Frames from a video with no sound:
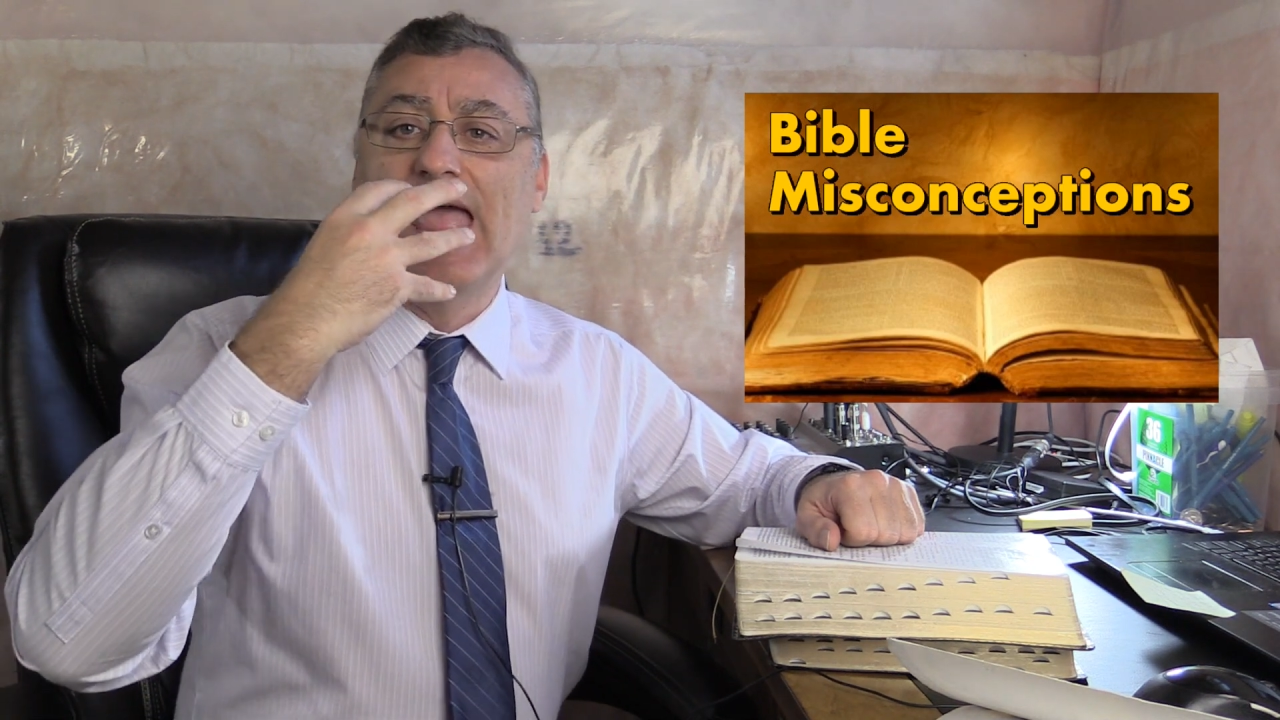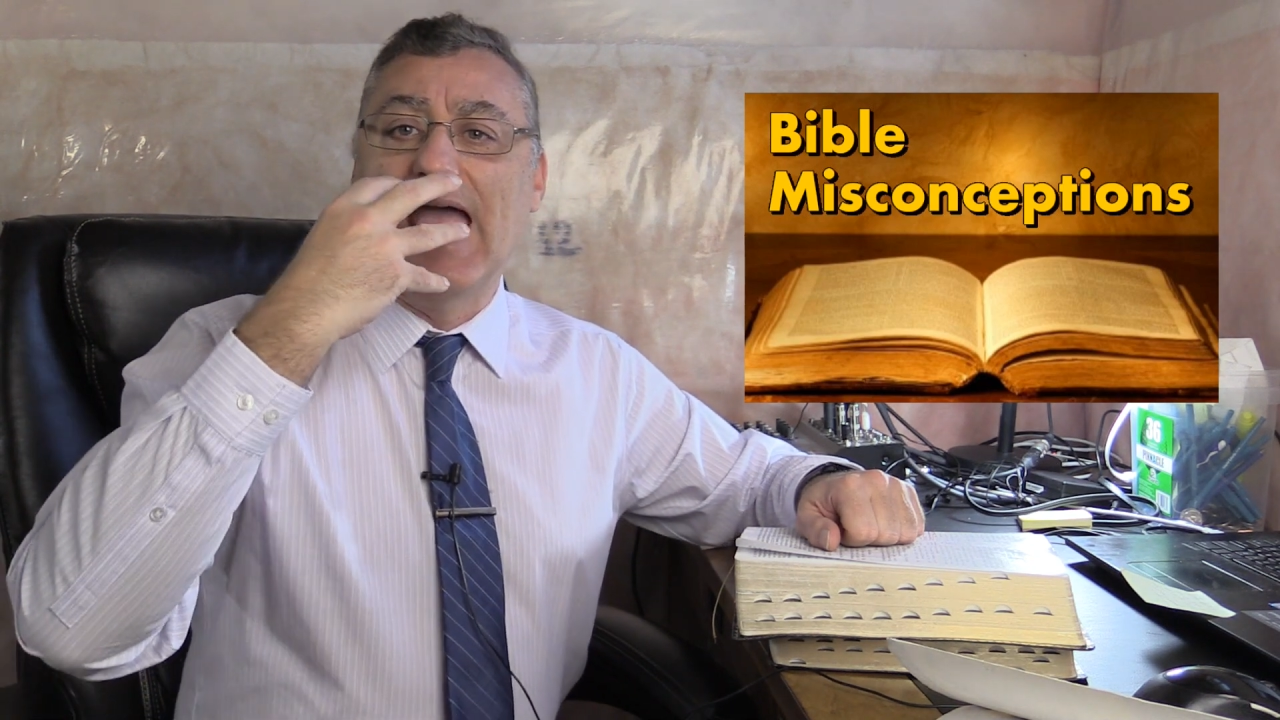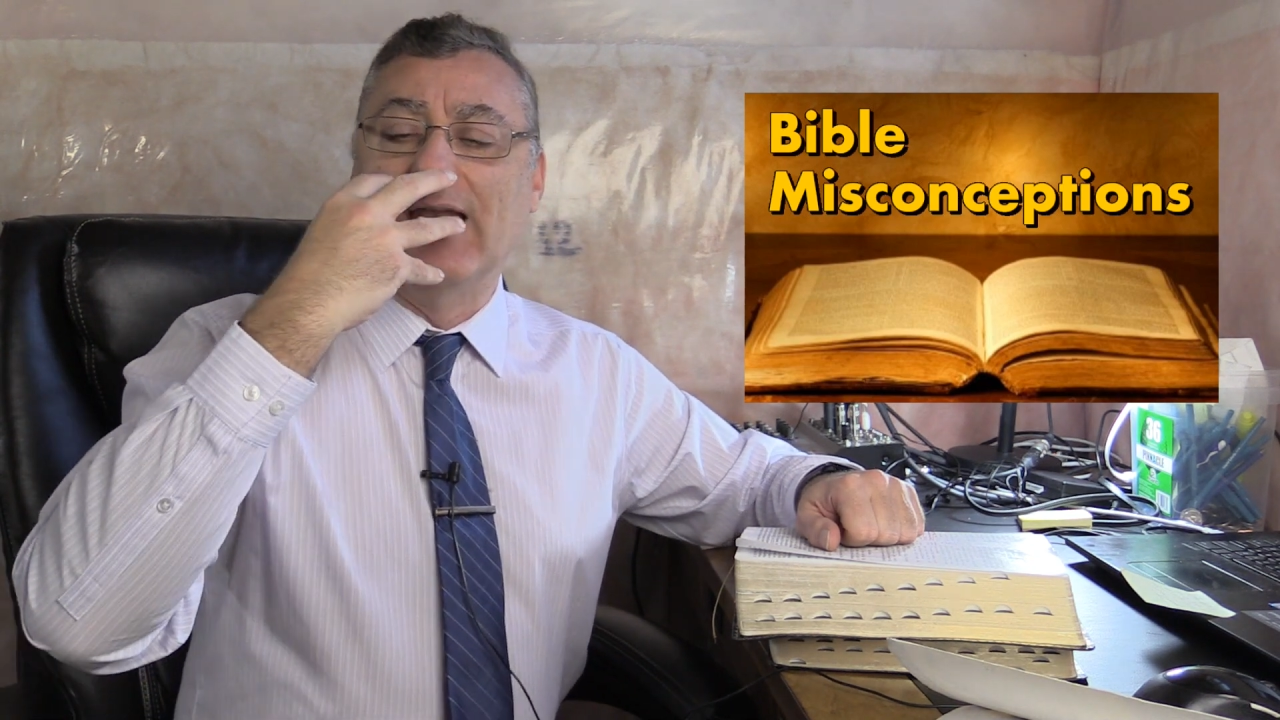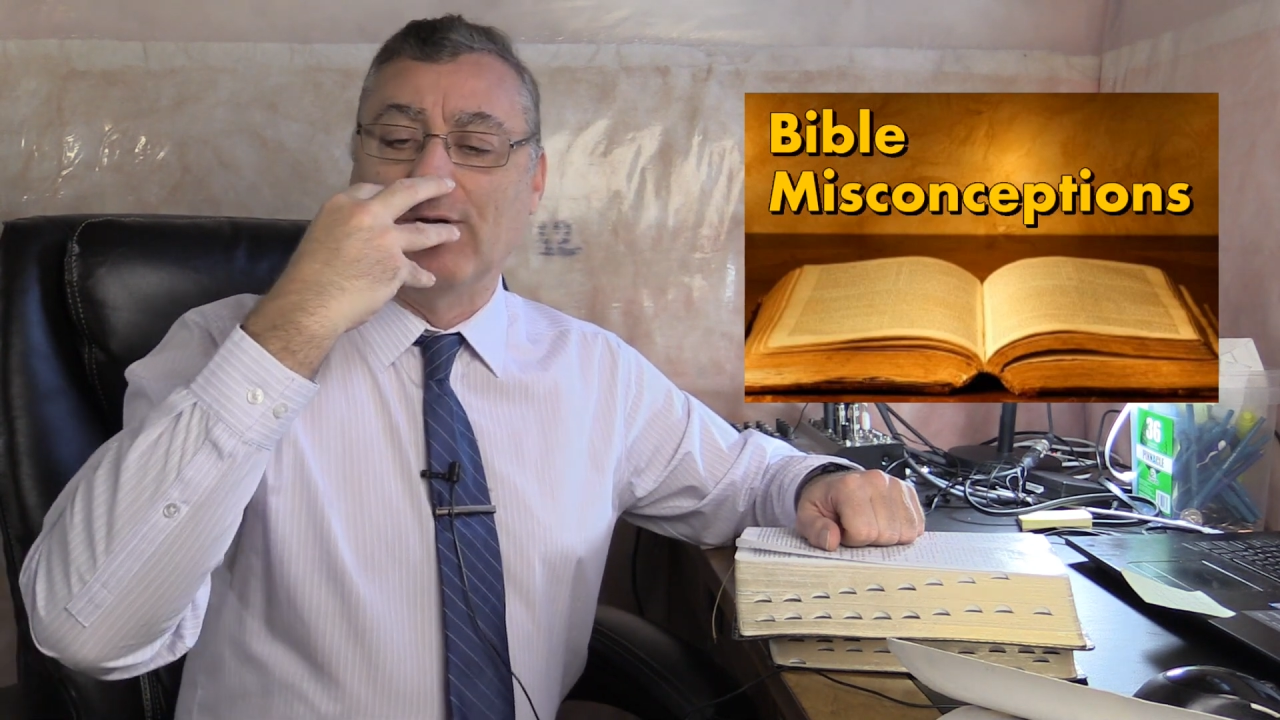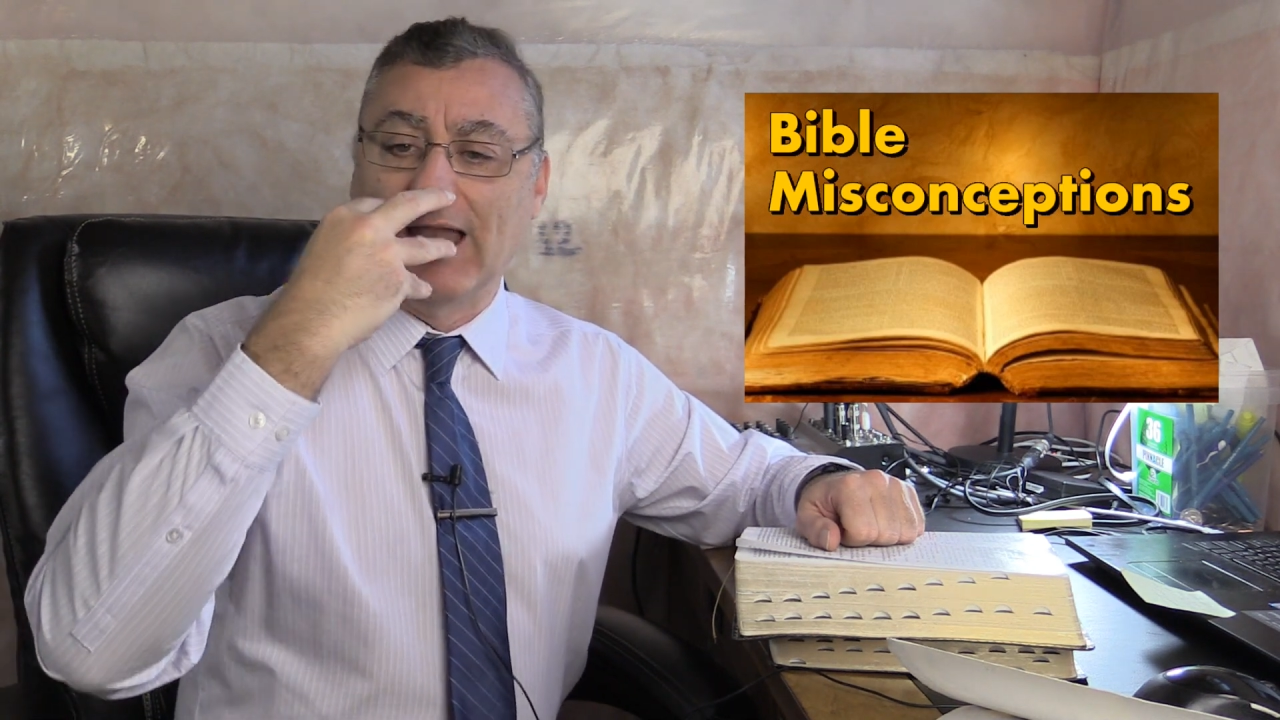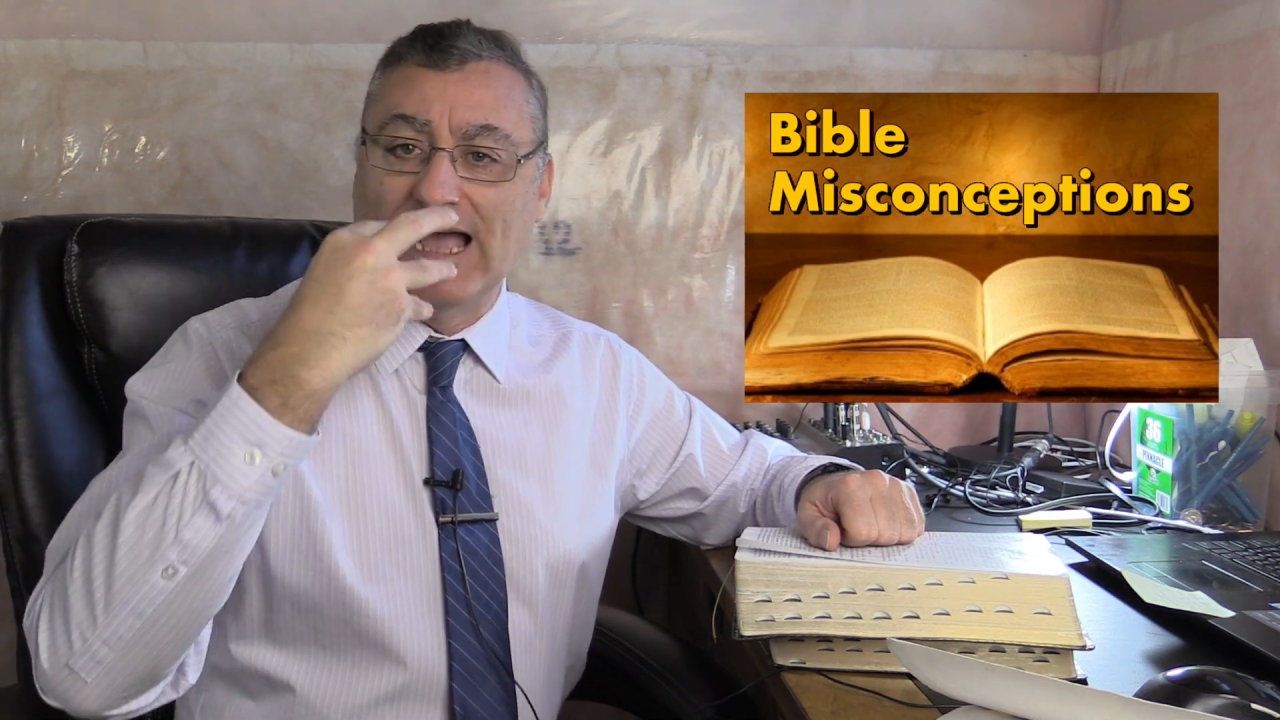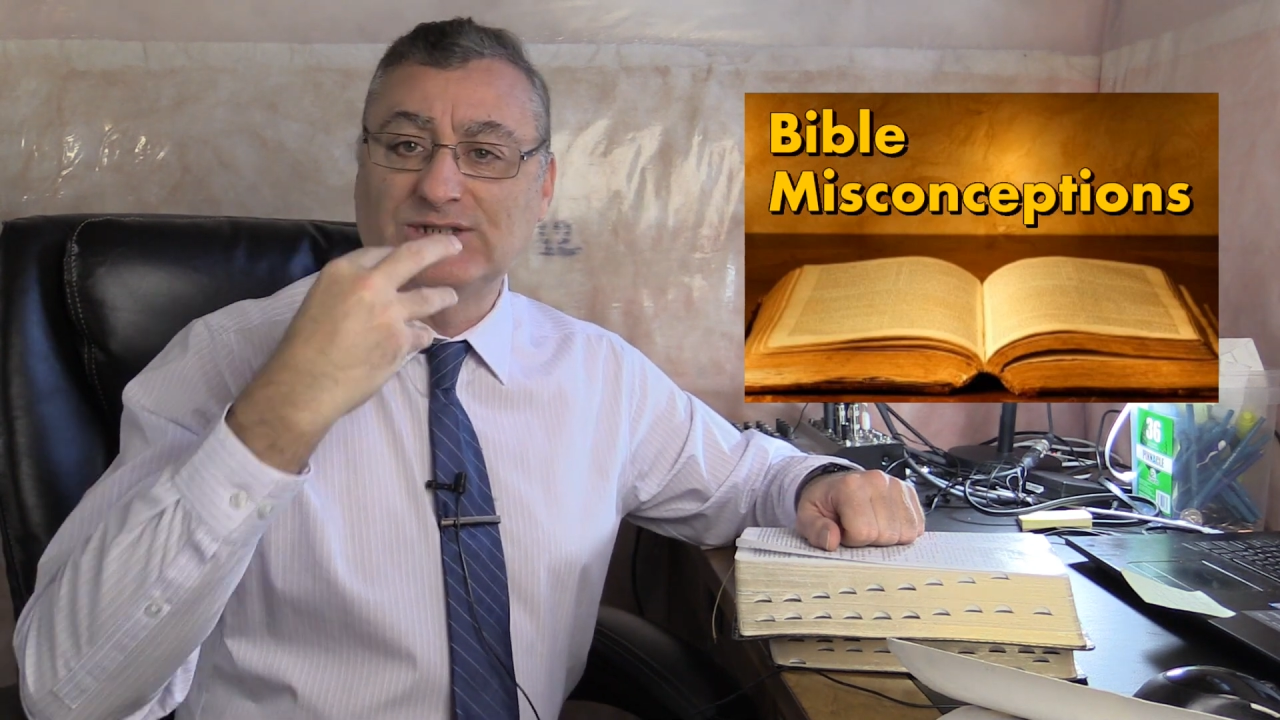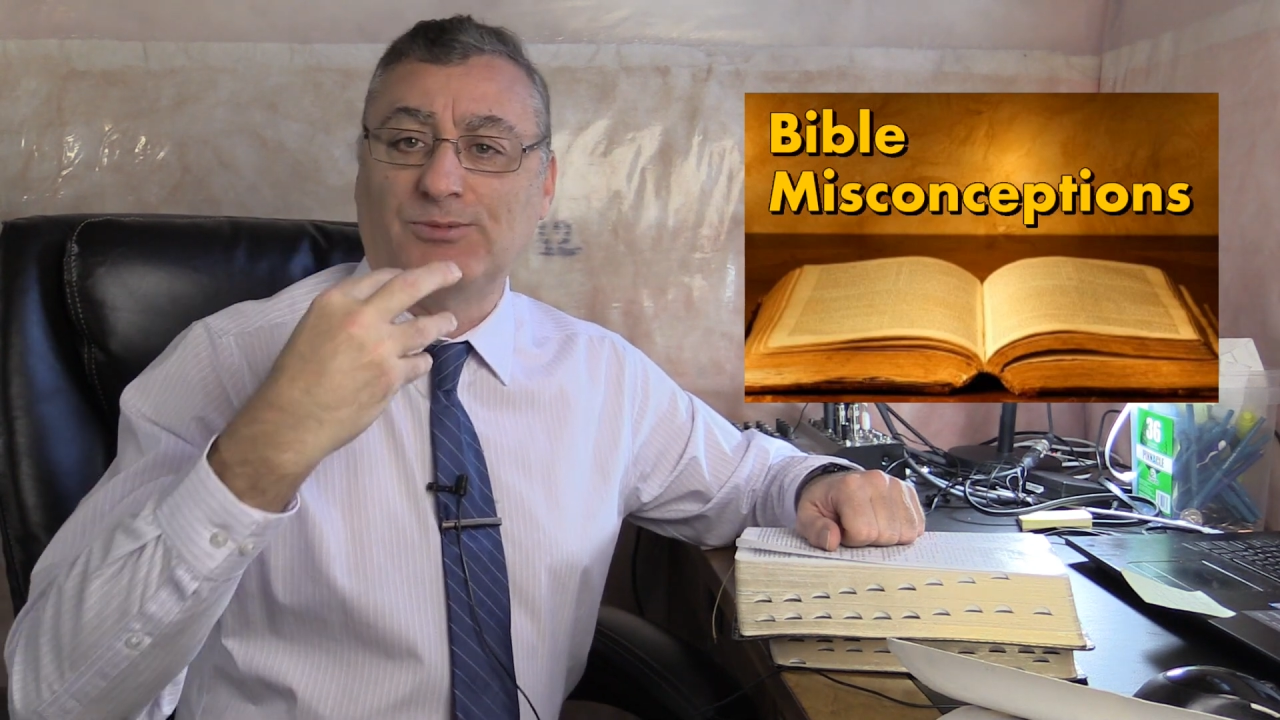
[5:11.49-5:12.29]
and her last